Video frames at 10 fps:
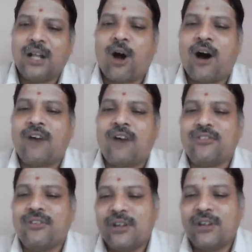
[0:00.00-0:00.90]
law
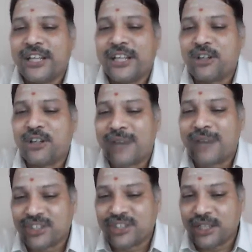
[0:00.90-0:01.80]
of
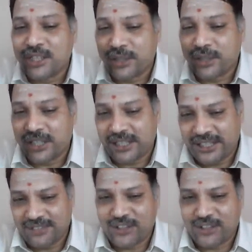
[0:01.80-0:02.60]
equimarginal utility.